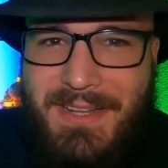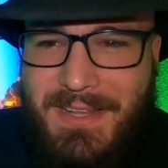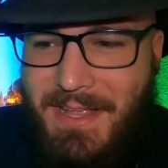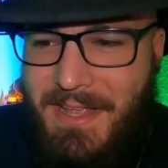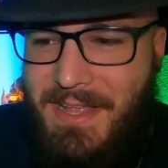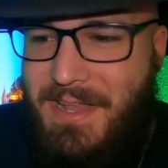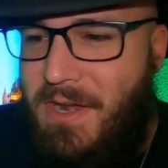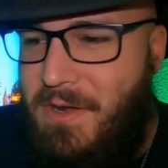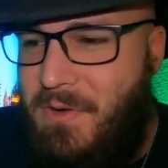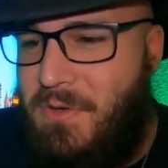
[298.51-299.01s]

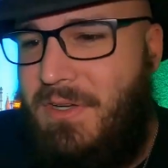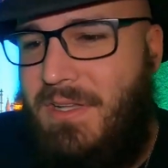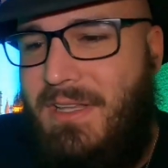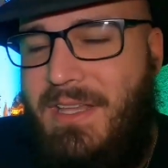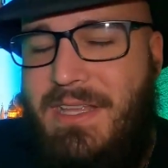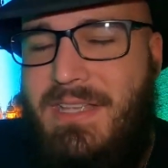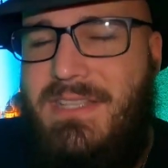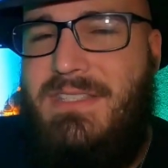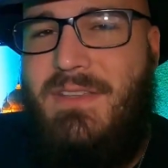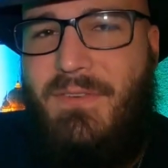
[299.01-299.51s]
It
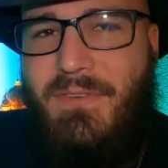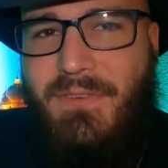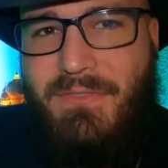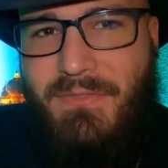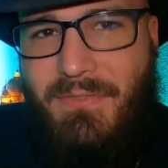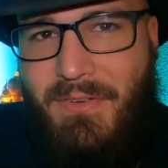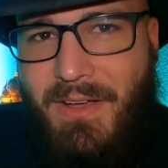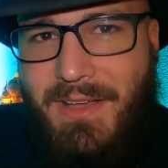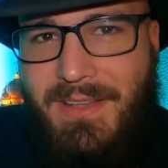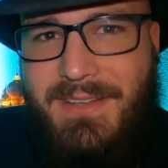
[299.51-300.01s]
really is a
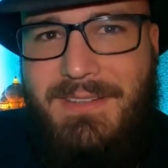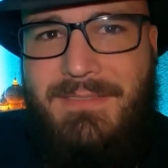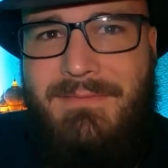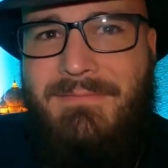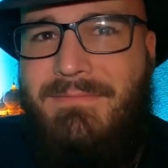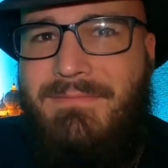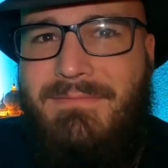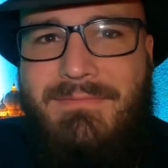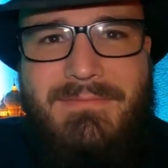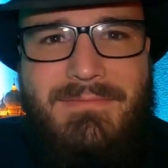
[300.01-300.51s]

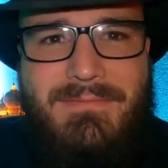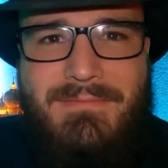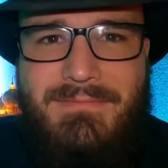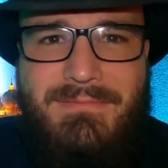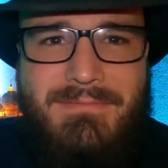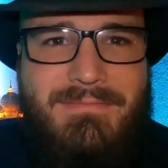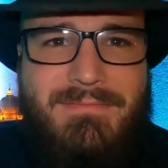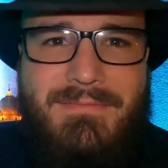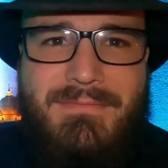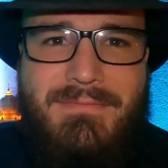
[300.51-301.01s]
fun
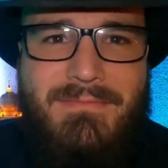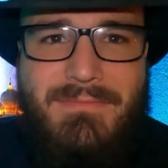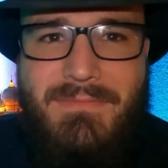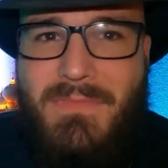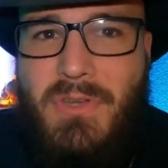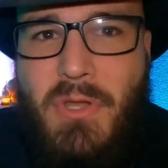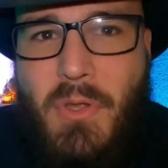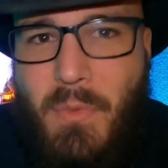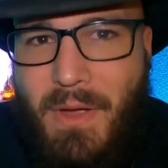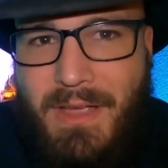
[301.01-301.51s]

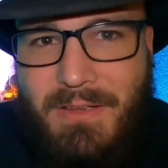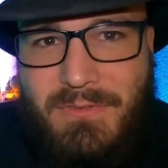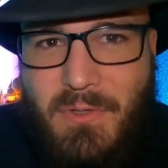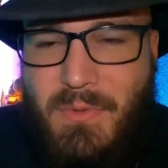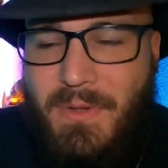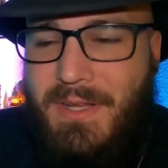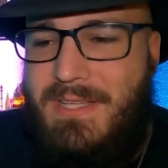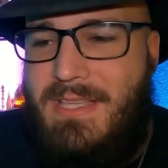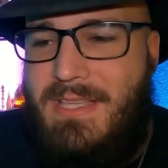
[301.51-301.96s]
new way of doing it,